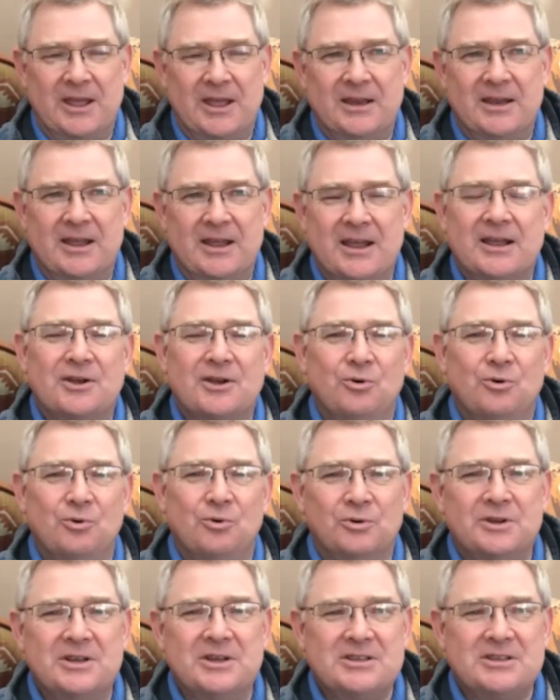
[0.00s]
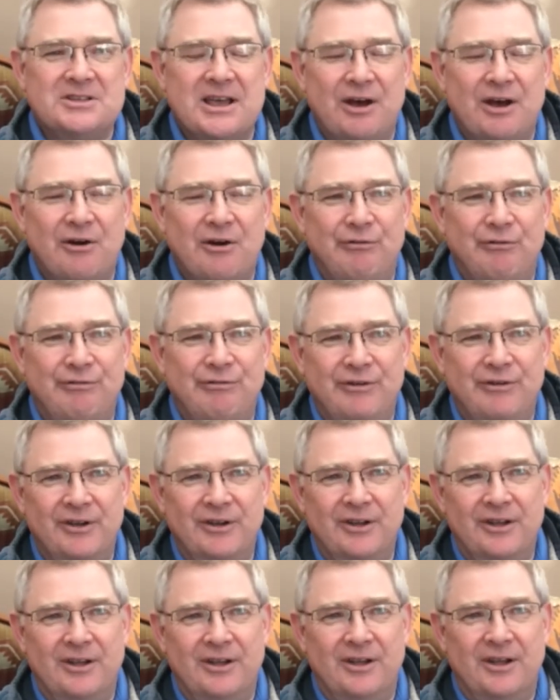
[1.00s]
It called itself
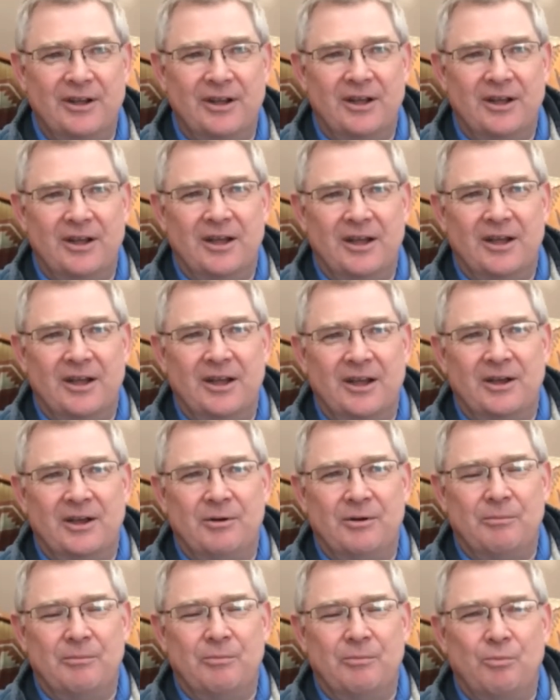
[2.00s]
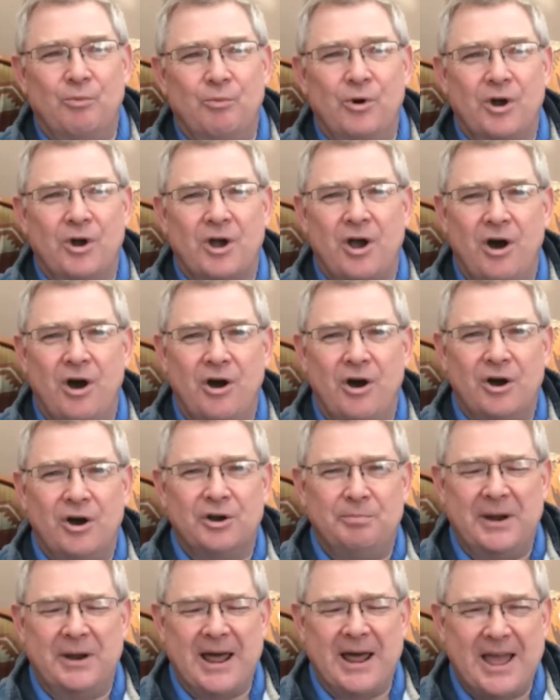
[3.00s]
work
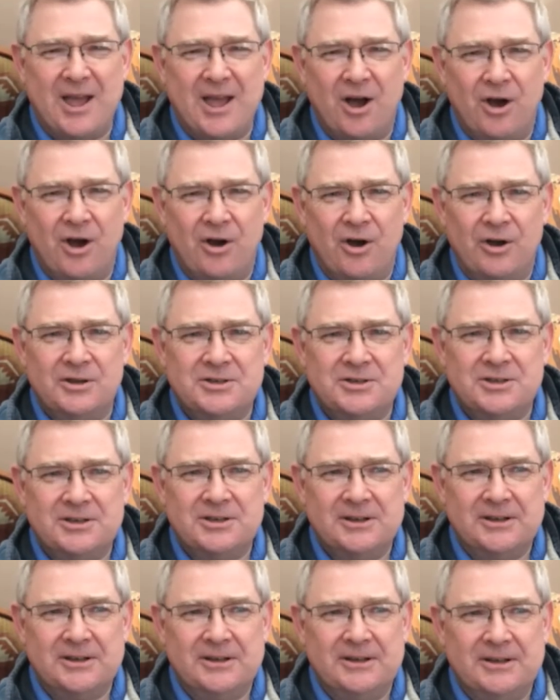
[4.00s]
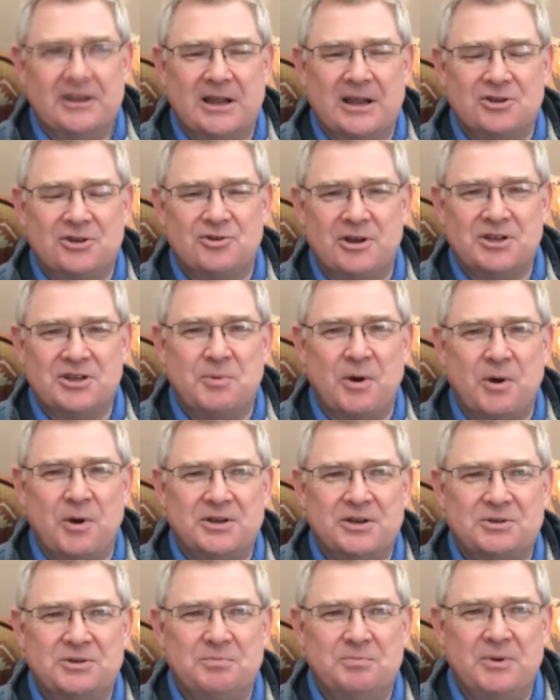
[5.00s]
hard, play hard. That
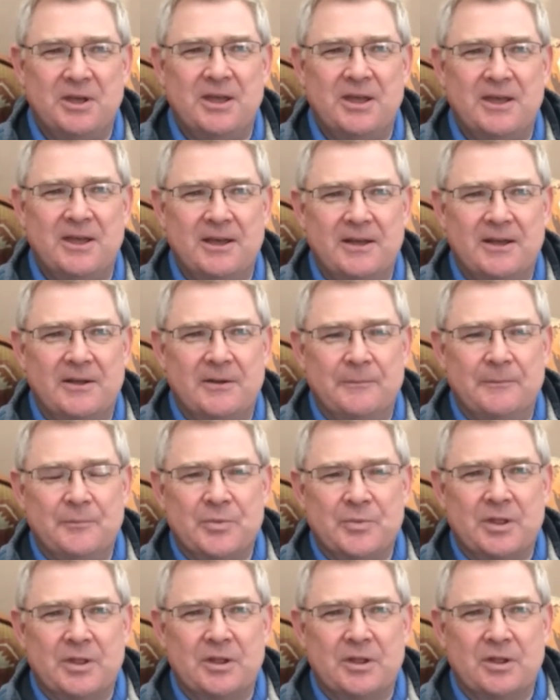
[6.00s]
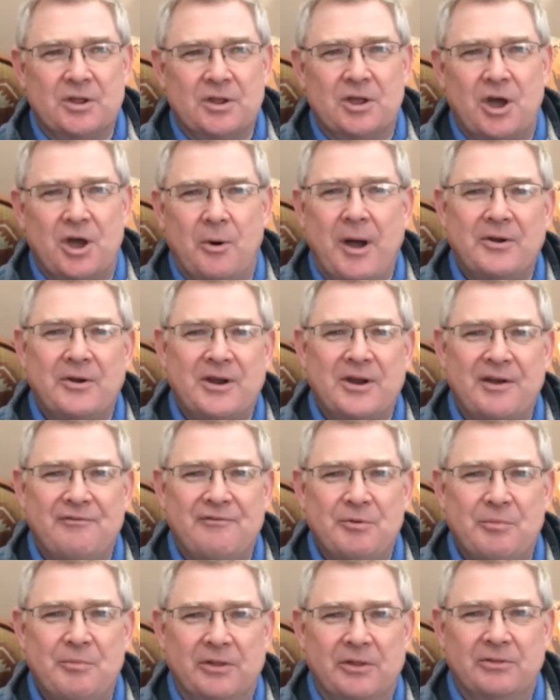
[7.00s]
transpired to be go out
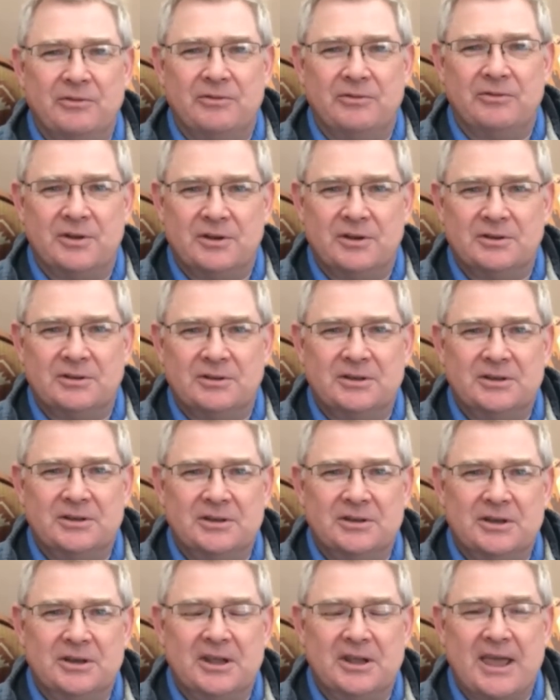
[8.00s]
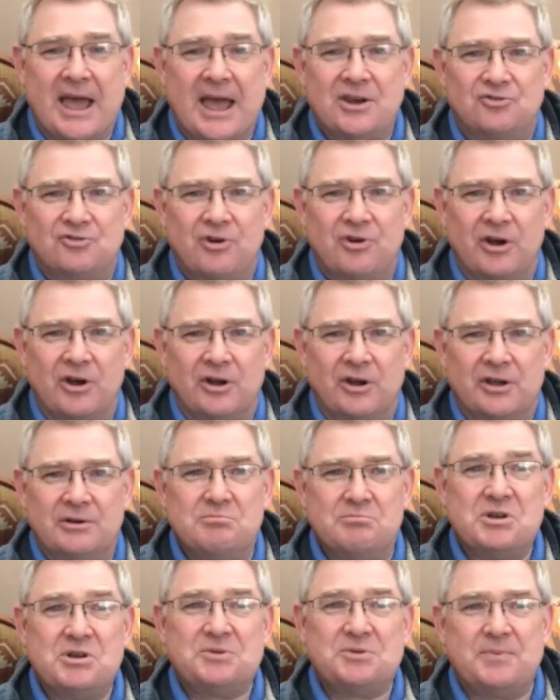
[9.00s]
every month and get drunk
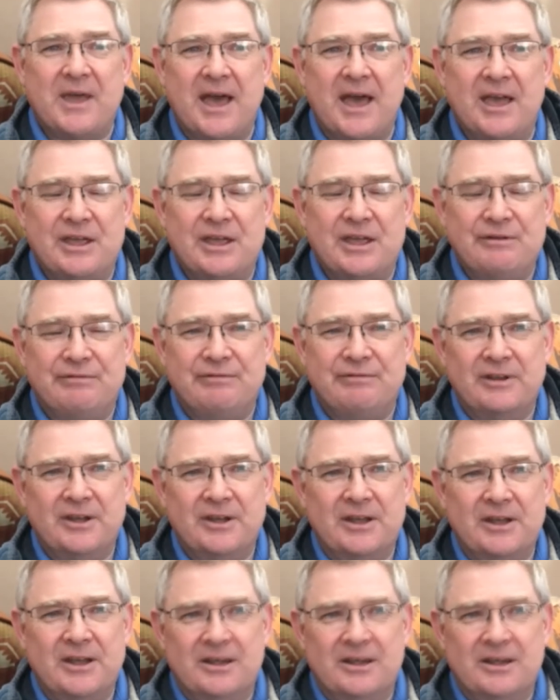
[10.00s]
and misbehave.